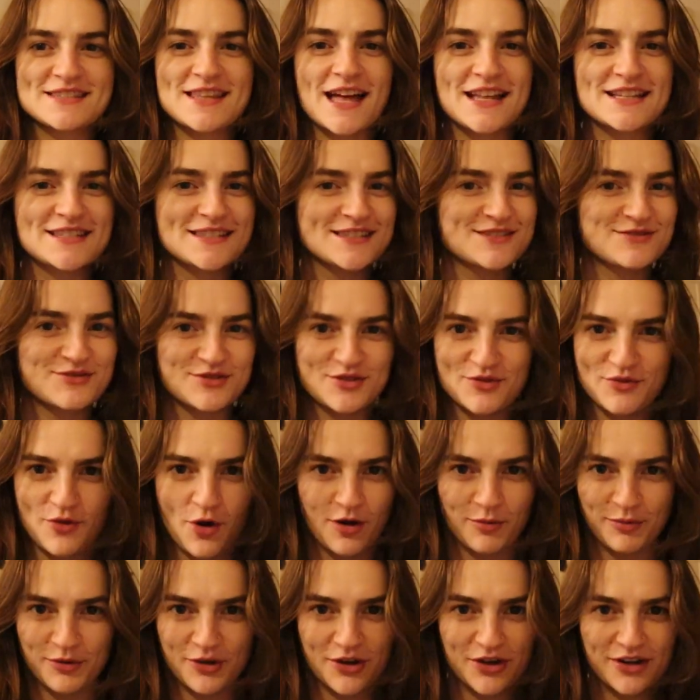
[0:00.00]
That's the
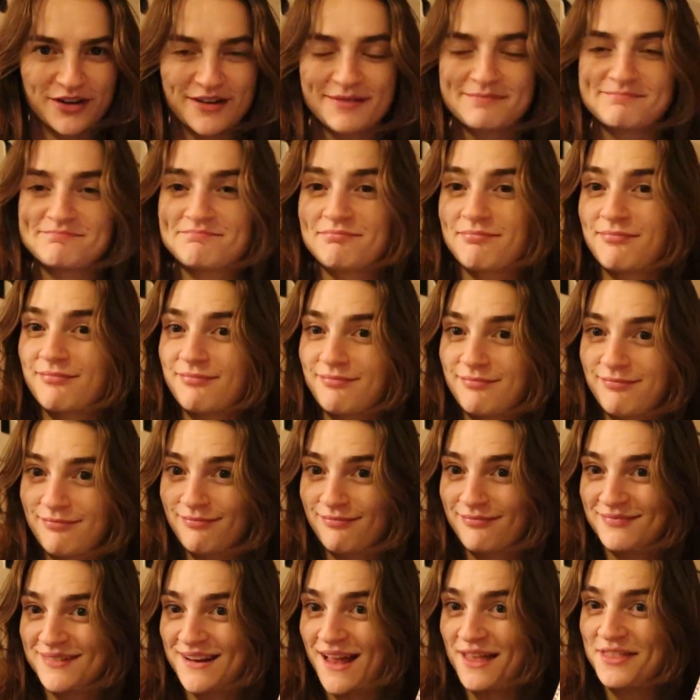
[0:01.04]
wrong book.
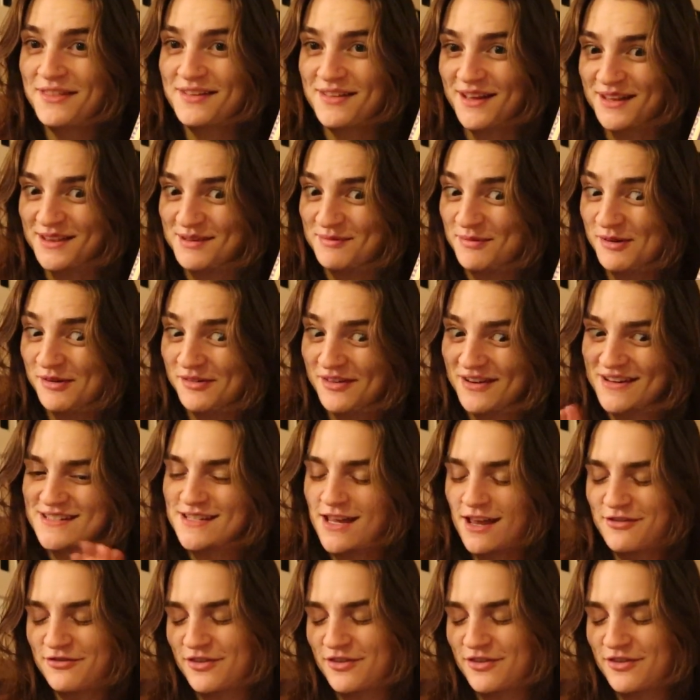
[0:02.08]
Nothing Like the Movies. I